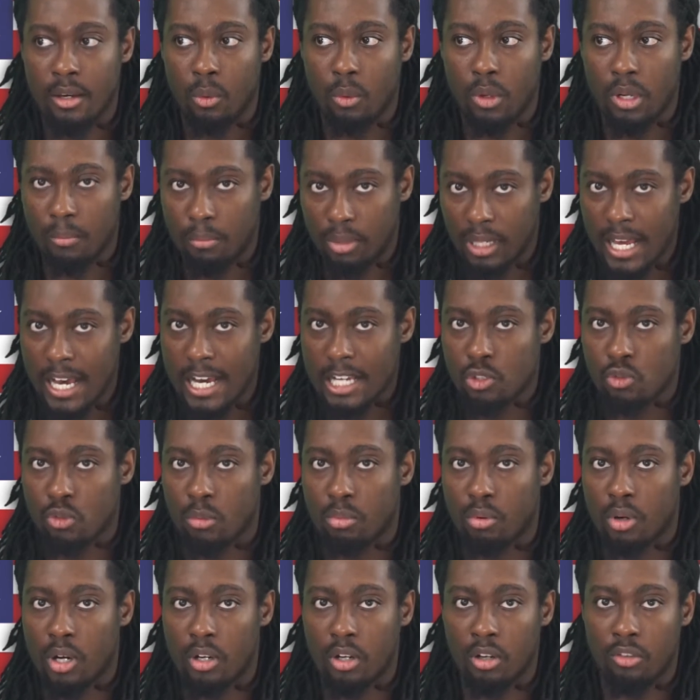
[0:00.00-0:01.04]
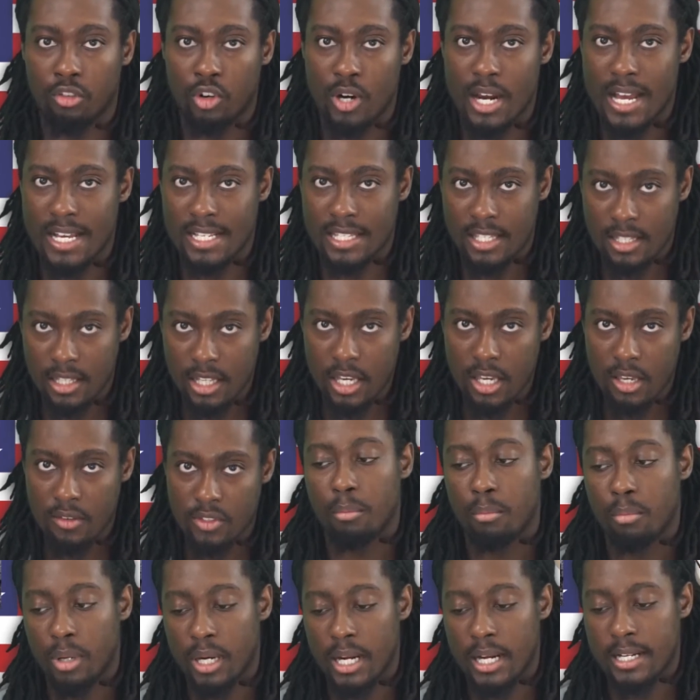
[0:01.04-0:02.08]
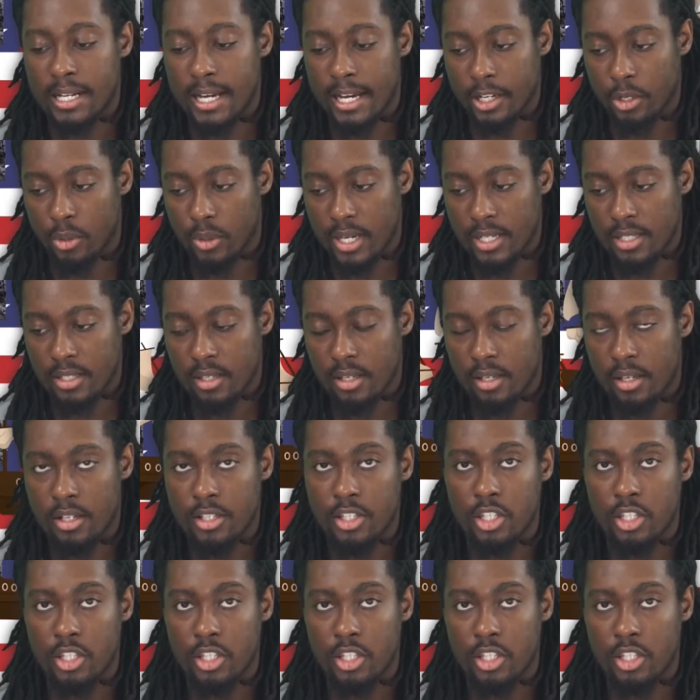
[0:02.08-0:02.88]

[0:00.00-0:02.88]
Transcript: when blacks were brought over as slaves. But I digress.